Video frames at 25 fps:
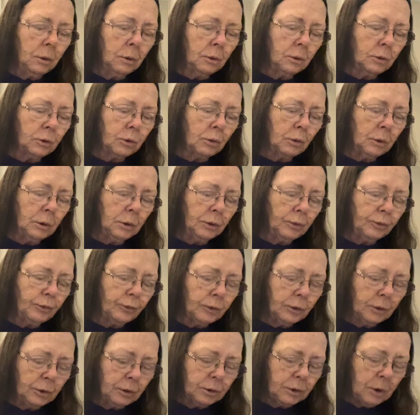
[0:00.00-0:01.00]

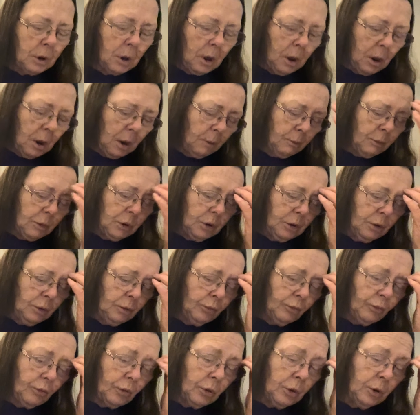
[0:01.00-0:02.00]
Twisting time
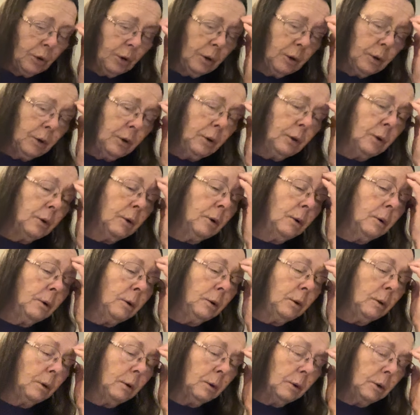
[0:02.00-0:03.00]
is here.
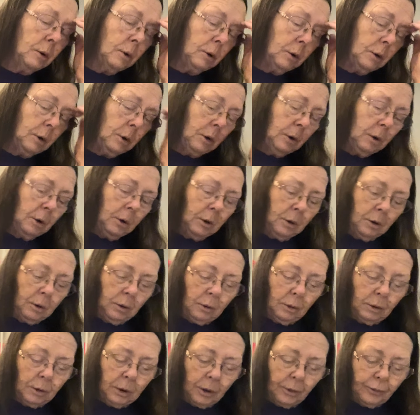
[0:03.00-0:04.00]

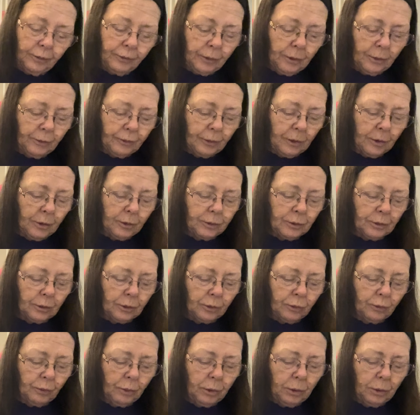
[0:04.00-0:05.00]
Well, that's 6 inches.